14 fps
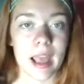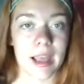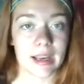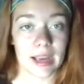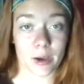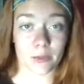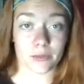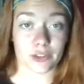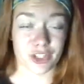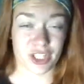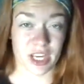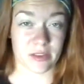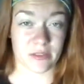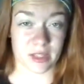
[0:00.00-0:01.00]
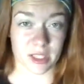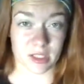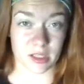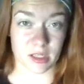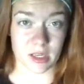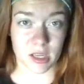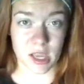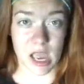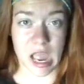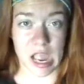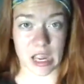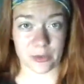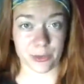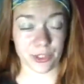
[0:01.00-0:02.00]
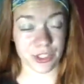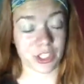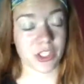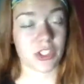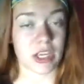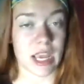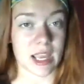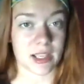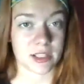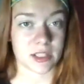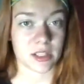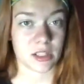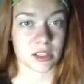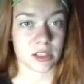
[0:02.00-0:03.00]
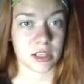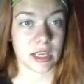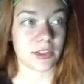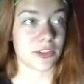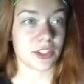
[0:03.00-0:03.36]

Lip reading: now for shaving, I would suggest, and